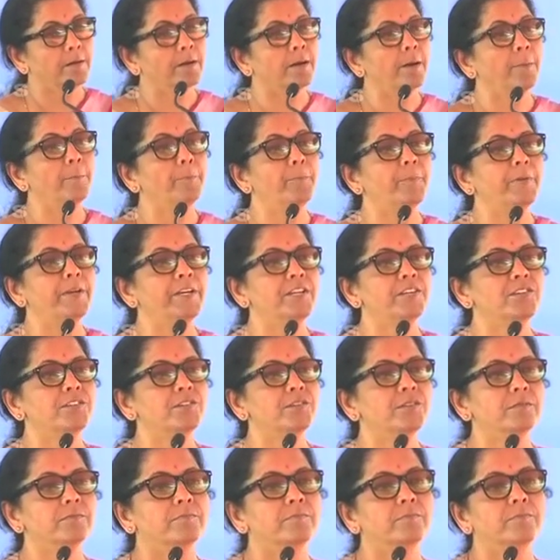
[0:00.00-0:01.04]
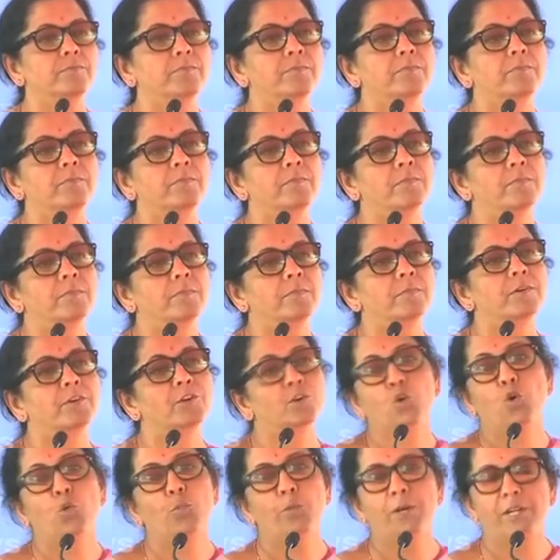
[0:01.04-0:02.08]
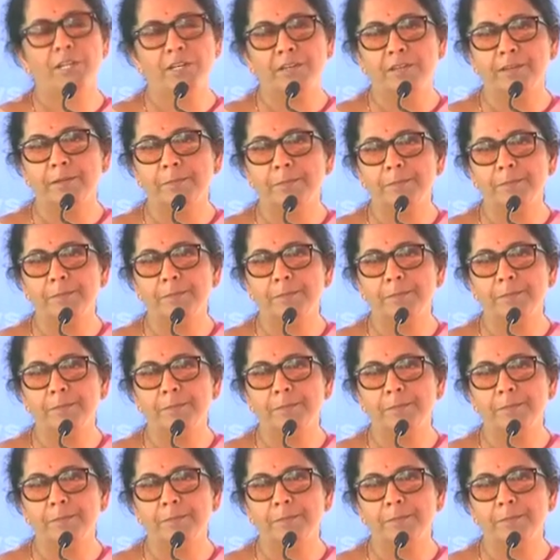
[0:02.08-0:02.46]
compete globally.